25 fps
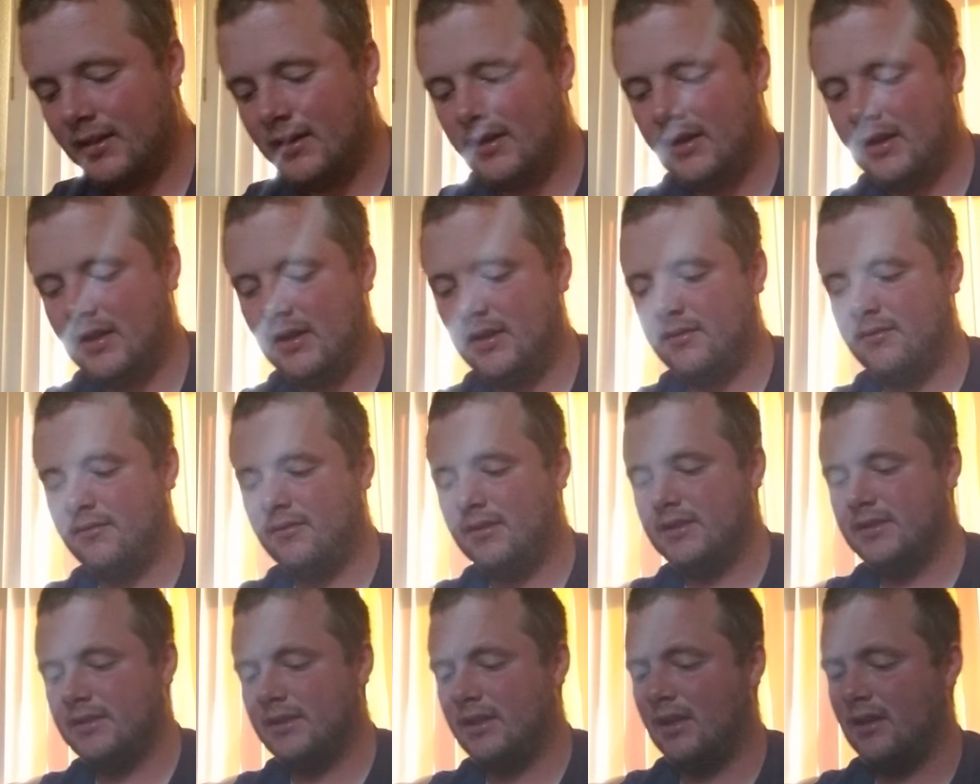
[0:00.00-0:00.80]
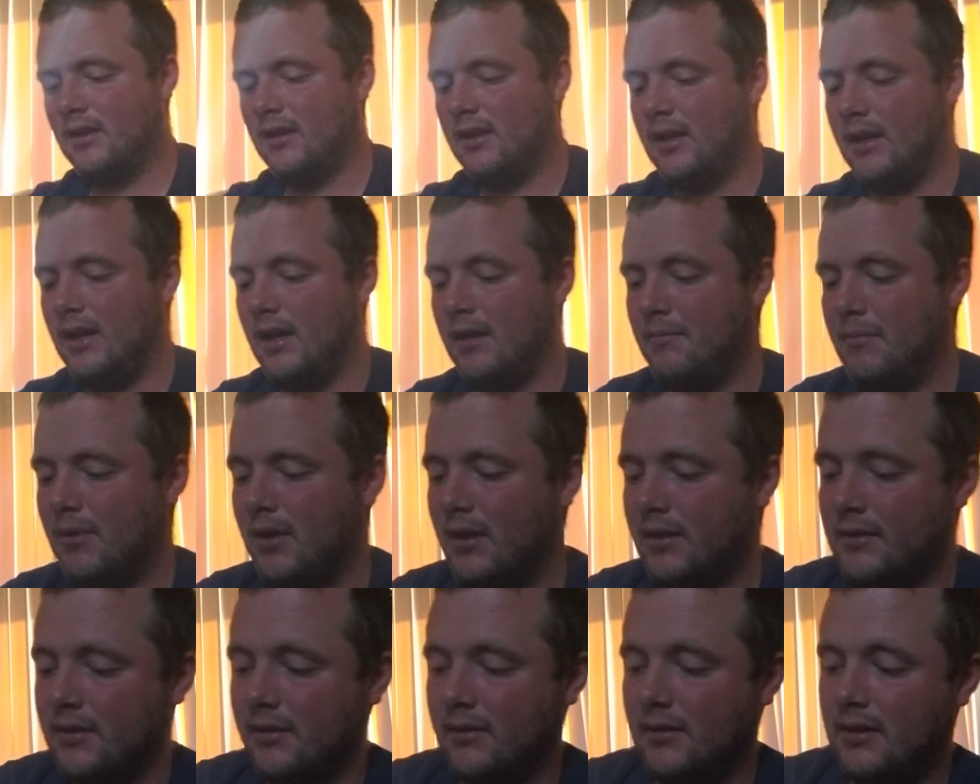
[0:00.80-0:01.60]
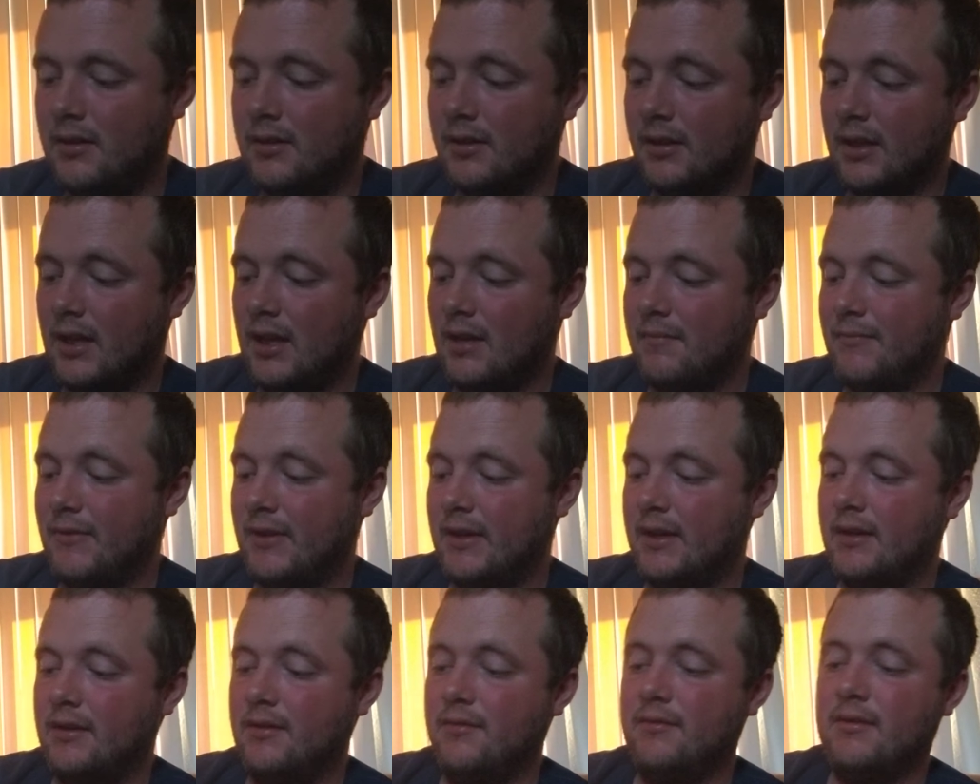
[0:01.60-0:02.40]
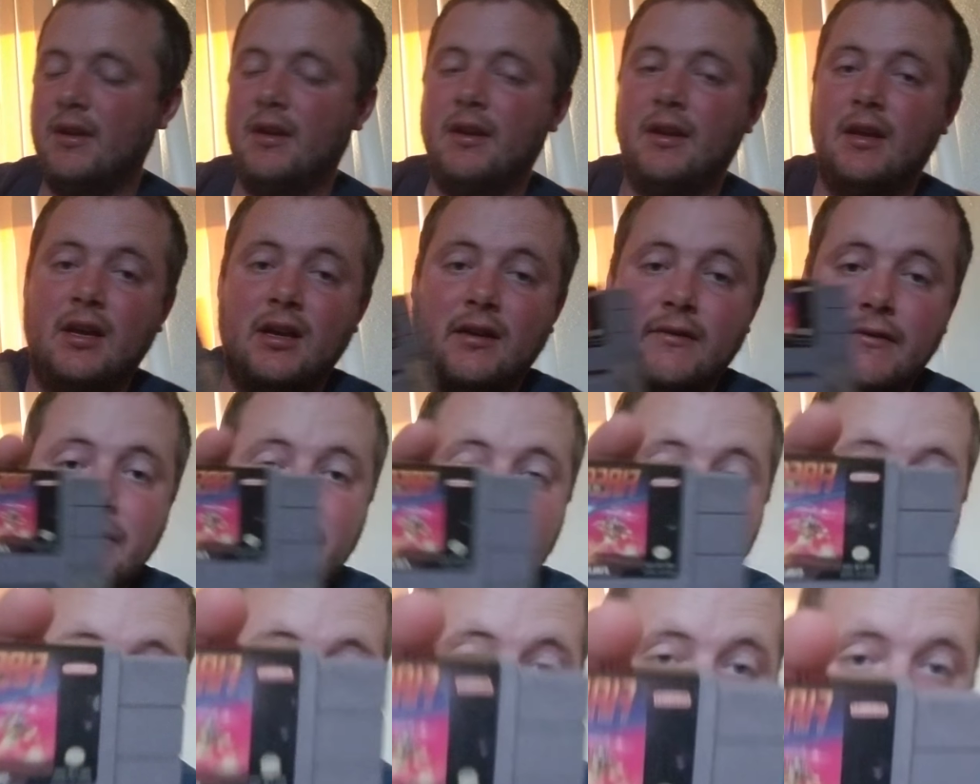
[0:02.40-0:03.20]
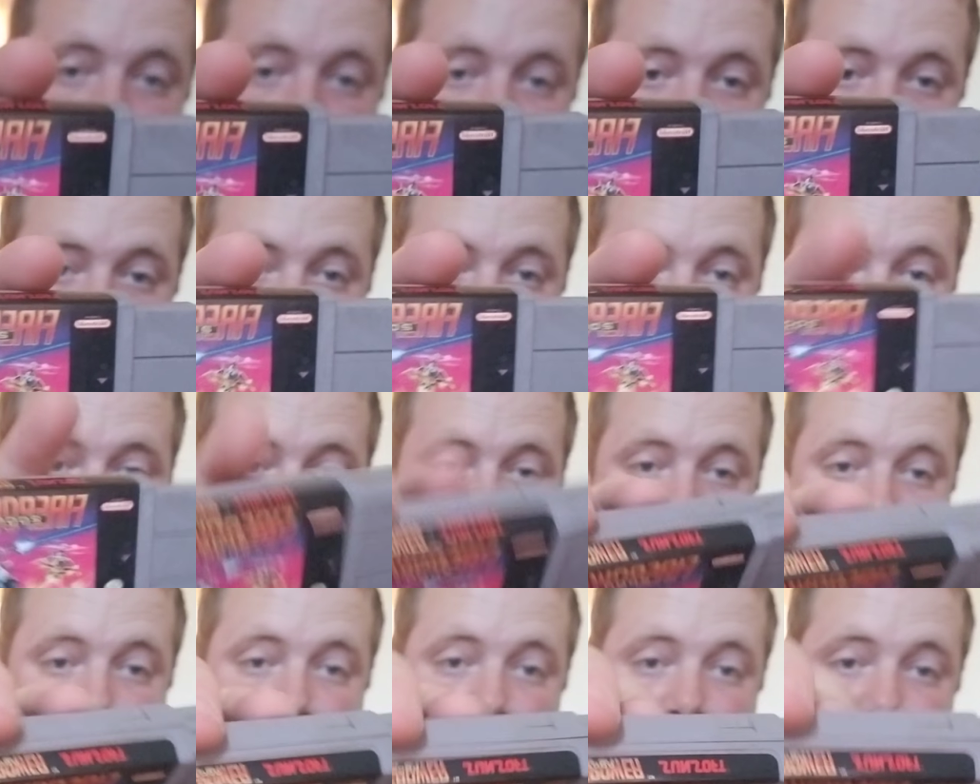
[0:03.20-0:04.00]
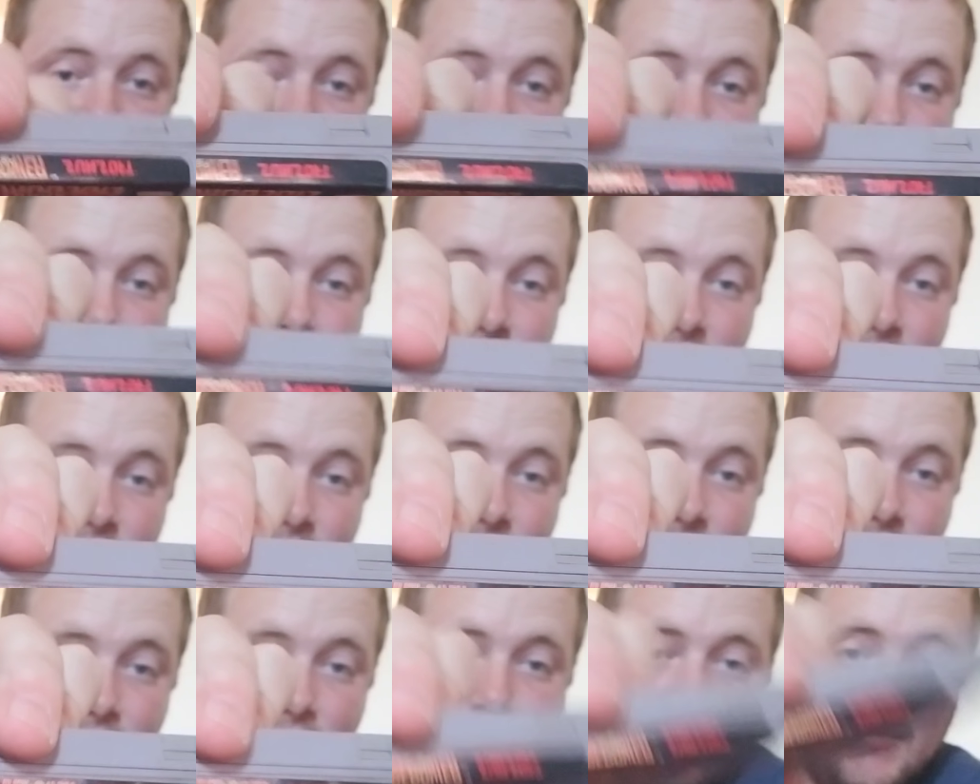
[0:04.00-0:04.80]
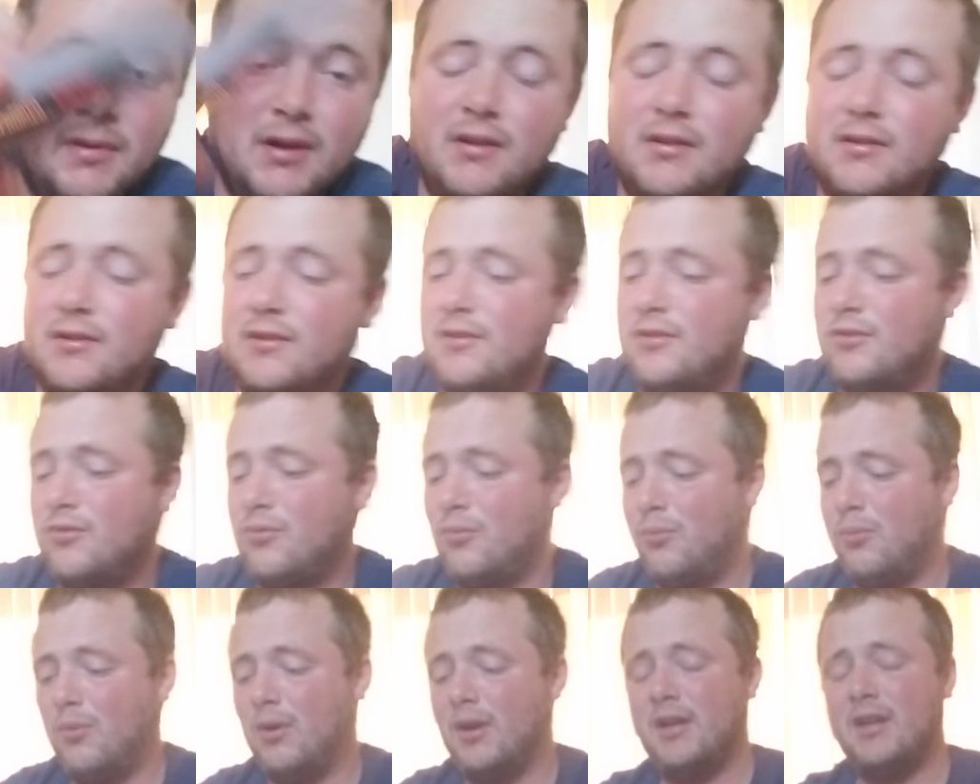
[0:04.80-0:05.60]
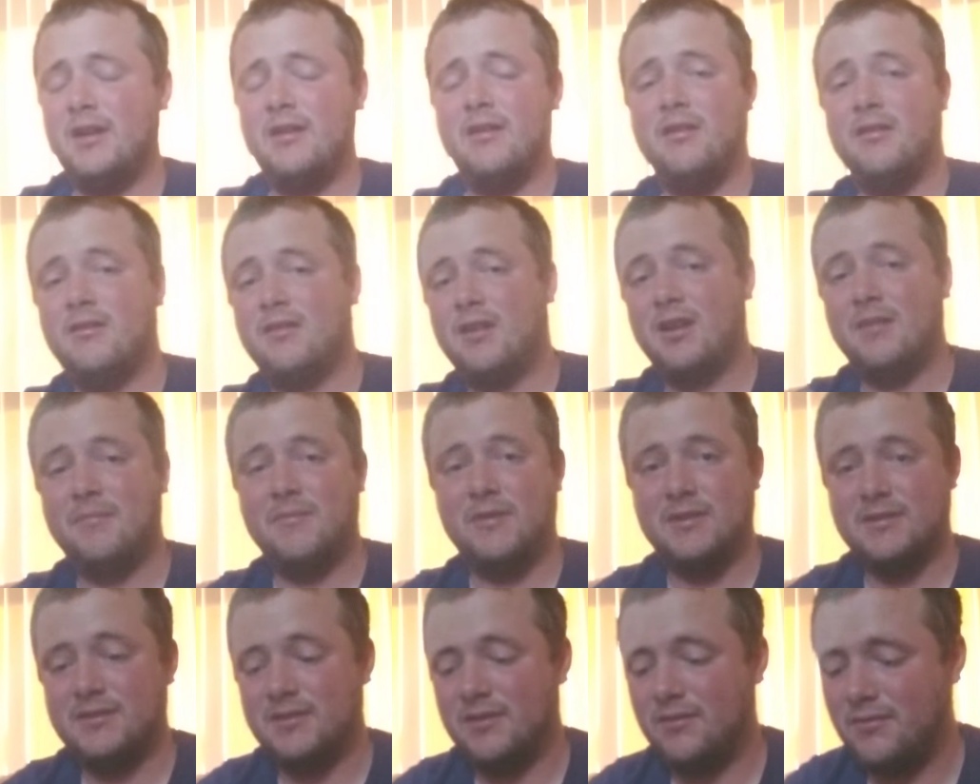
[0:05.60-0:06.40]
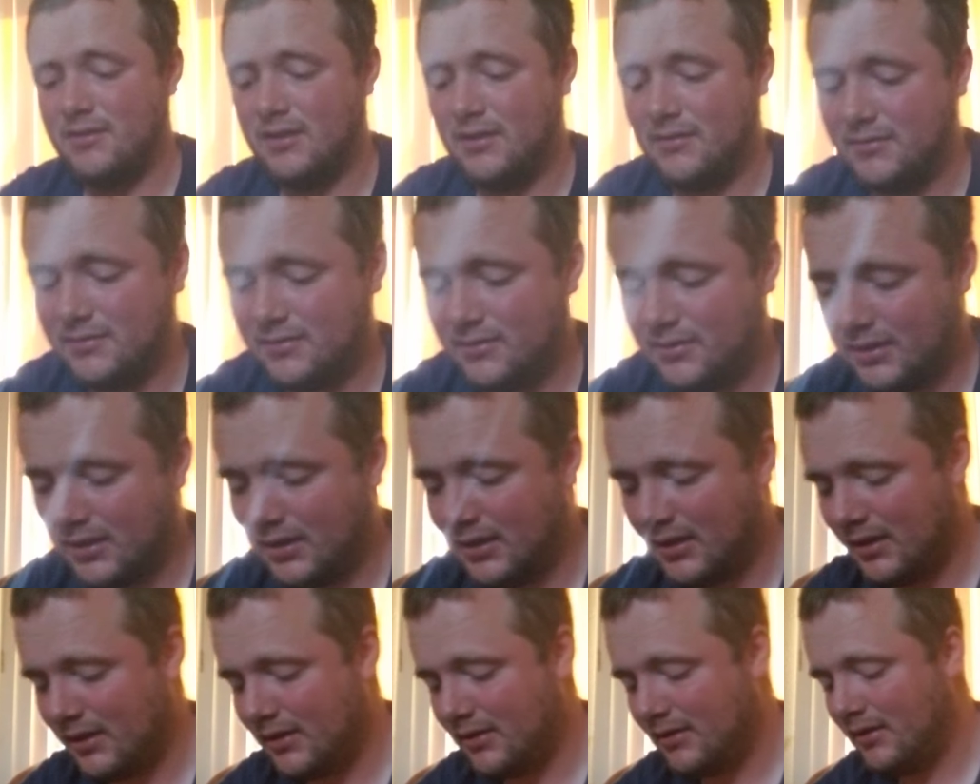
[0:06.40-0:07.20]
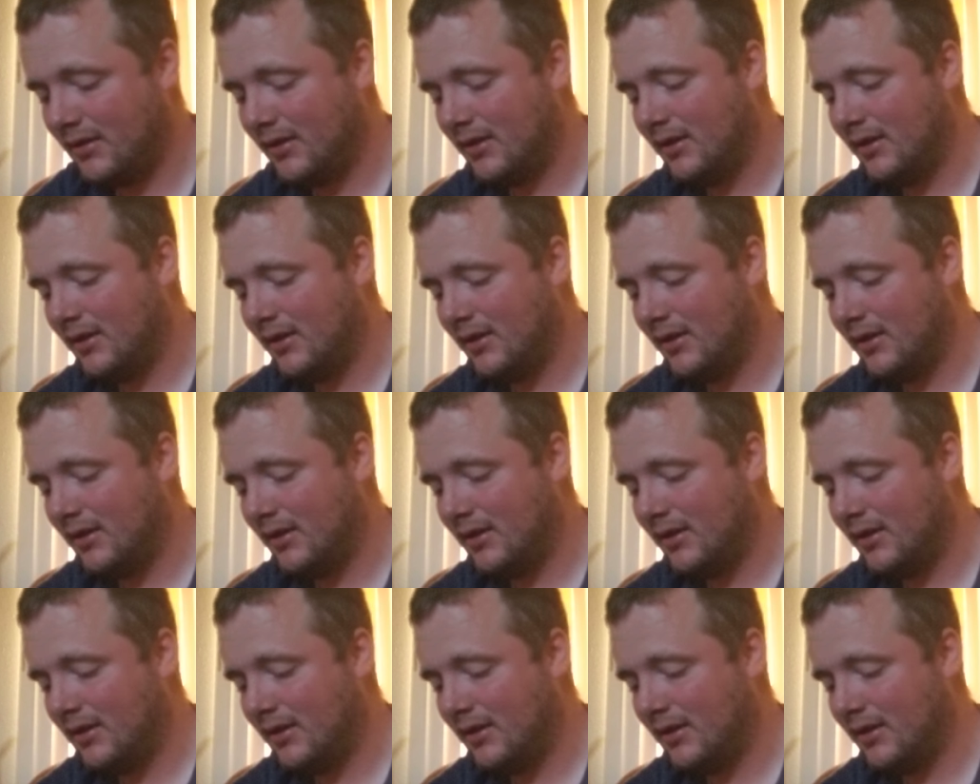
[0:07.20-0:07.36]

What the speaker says: And the reason that I bought the lot of game that I do not have, Firepower 2000, about a $20 game on its own I was looking at.